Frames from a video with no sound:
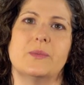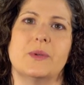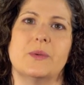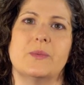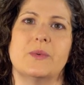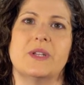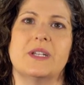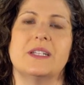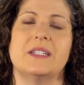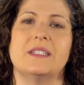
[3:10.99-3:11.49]
We
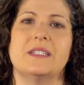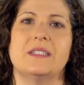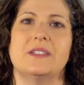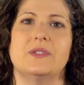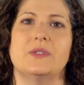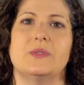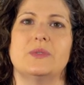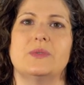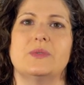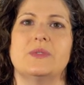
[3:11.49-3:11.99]
want it
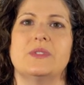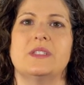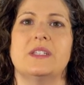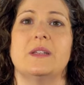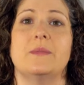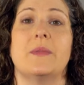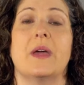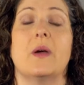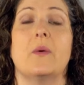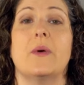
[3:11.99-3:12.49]
to
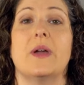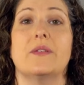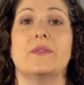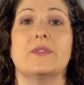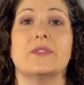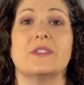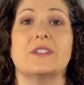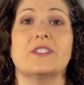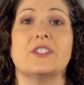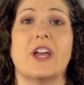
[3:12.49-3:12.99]
seem that way
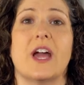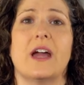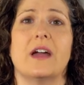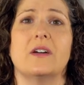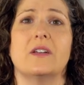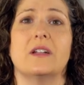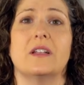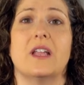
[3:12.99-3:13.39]
for the child.